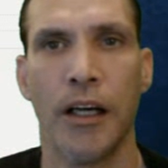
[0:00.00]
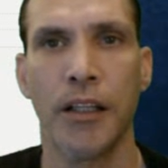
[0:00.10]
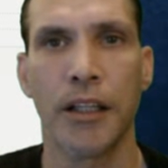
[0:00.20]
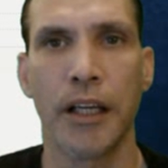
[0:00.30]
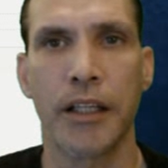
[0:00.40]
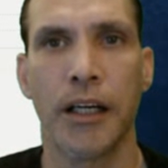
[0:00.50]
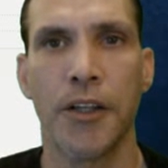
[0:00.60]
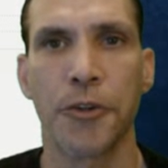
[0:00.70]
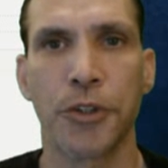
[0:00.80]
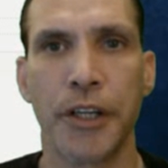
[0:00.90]
Unlike
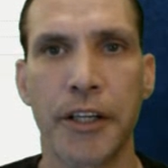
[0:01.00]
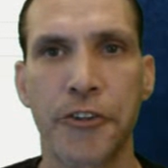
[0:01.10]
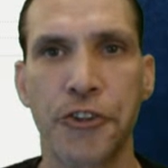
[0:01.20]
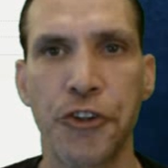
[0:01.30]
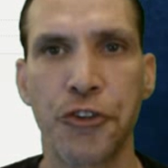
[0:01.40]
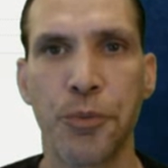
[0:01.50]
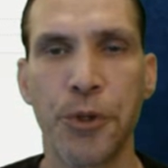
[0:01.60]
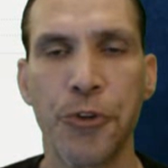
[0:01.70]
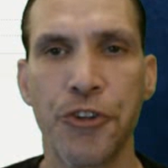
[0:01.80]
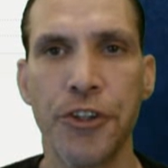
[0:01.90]
other Linux
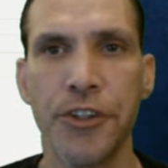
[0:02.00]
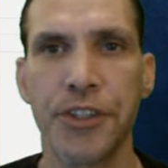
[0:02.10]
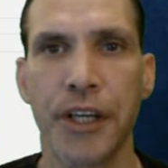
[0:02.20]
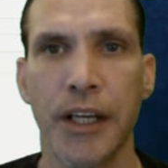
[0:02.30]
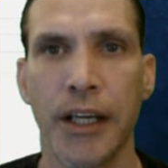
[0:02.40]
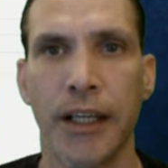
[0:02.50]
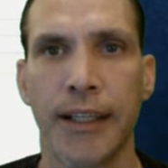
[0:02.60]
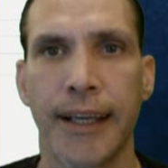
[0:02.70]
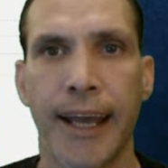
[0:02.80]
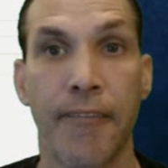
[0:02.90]
distributions
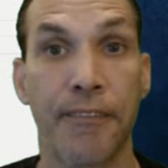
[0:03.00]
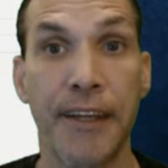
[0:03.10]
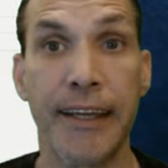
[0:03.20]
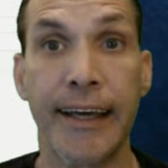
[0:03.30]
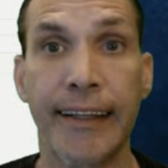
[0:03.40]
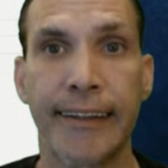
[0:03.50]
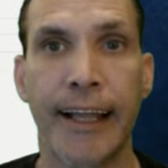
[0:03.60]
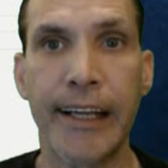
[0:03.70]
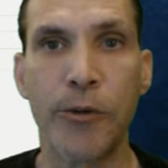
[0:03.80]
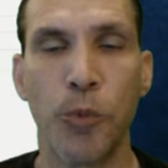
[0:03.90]
that have the
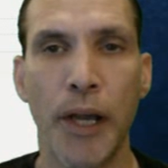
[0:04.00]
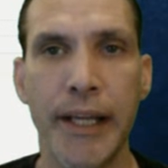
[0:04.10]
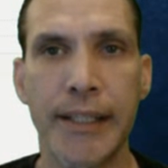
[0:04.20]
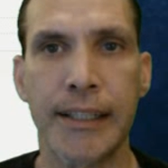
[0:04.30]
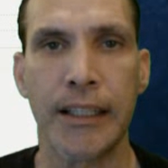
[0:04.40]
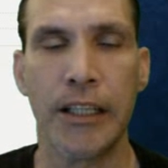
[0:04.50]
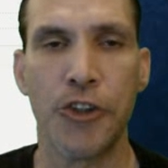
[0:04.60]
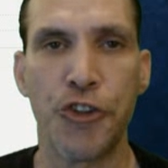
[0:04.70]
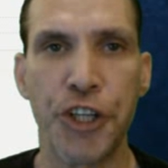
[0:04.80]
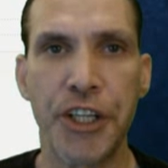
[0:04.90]
lightweight
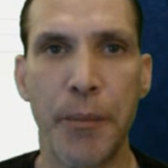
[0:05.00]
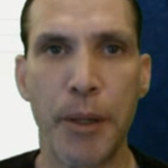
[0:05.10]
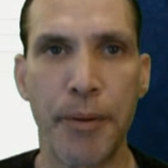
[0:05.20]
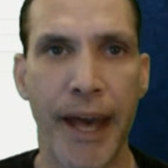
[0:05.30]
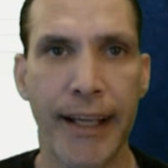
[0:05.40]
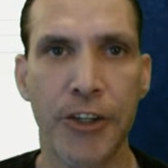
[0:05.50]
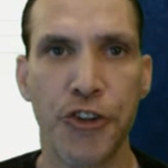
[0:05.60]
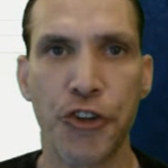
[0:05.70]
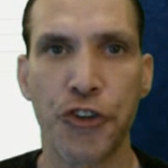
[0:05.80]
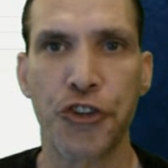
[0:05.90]
GW
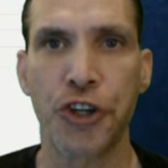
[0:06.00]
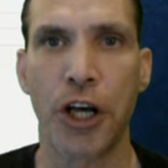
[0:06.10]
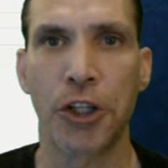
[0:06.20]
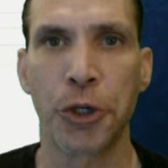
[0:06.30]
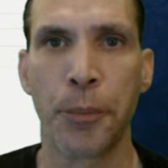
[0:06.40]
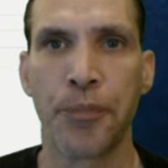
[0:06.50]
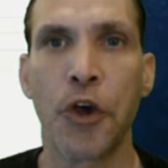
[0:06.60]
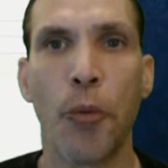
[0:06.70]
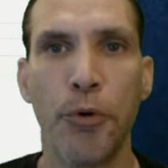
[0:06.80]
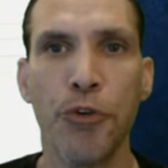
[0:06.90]
package installer,
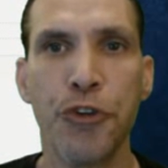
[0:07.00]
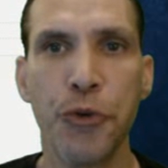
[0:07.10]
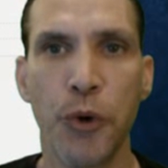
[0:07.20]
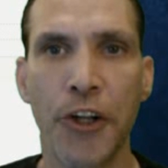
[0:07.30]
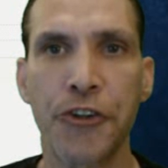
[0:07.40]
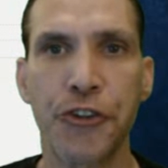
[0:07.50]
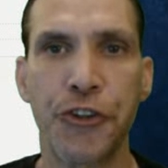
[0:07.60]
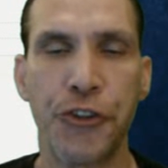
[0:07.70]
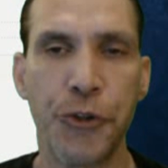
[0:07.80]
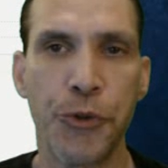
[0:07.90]
Ubuntu
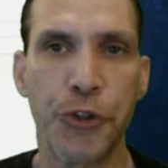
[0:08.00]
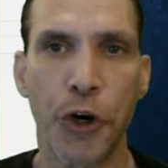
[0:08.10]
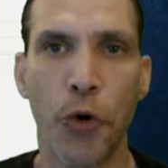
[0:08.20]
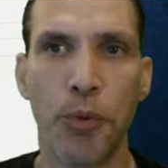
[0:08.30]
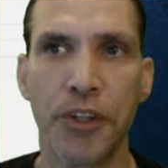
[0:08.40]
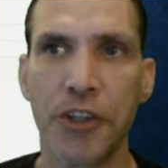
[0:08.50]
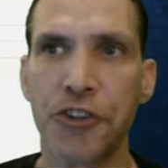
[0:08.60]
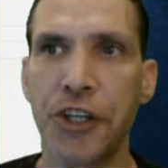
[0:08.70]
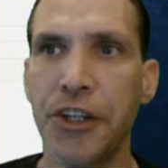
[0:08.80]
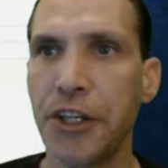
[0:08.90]
wants you to open this
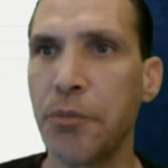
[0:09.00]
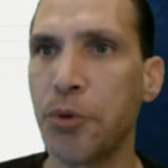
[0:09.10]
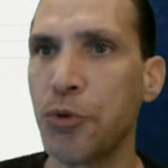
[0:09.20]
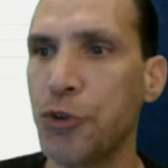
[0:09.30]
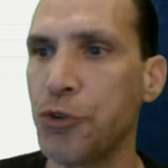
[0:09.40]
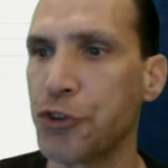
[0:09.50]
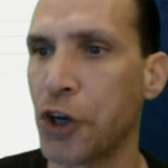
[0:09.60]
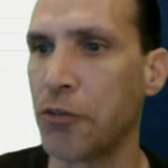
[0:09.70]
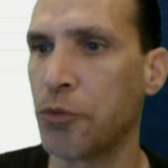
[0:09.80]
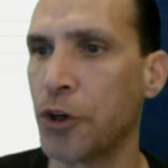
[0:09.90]
in the Ubuntu
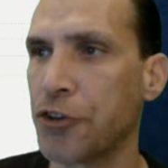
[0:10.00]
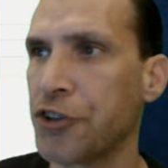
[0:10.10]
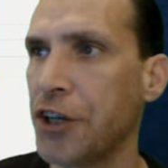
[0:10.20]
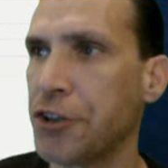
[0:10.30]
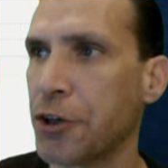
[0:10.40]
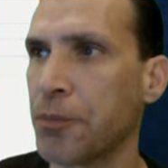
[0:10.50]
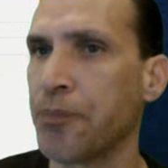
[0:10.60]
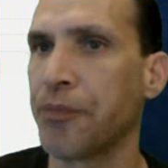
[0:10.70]
Software Center.